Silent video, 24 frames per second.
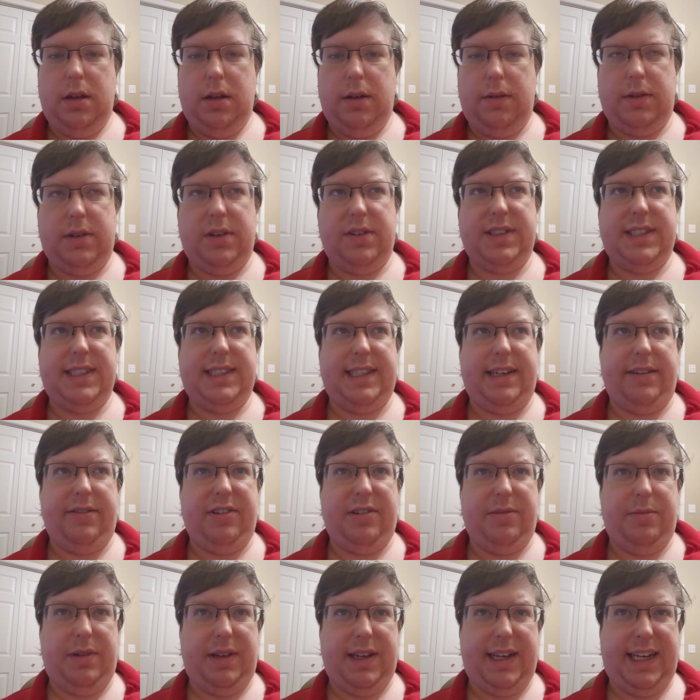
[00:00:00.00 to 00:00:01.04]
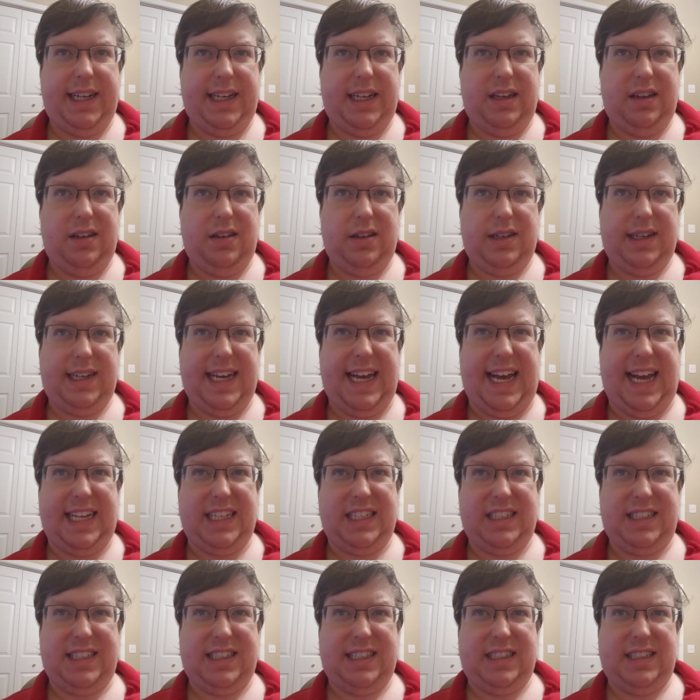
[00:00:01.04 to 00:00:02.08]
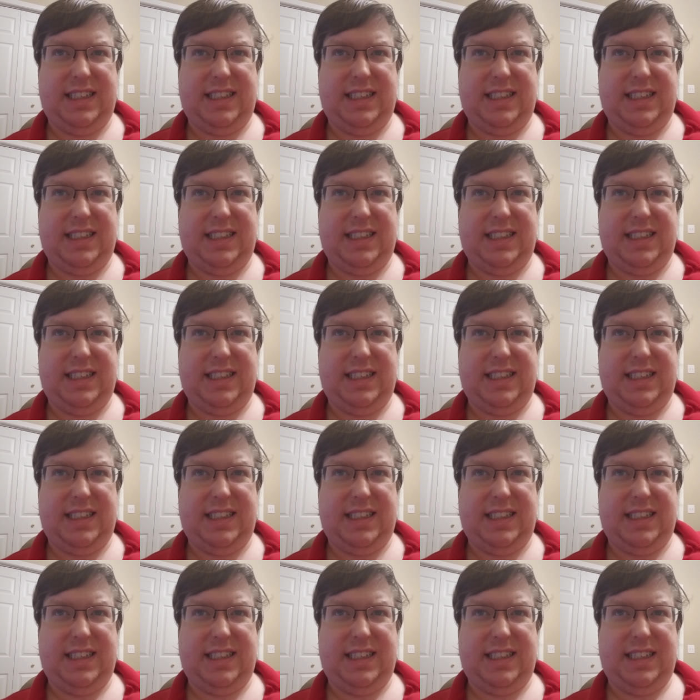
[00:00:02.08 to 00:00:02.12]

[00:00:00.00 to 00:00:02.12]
wonder if she's ever played Cats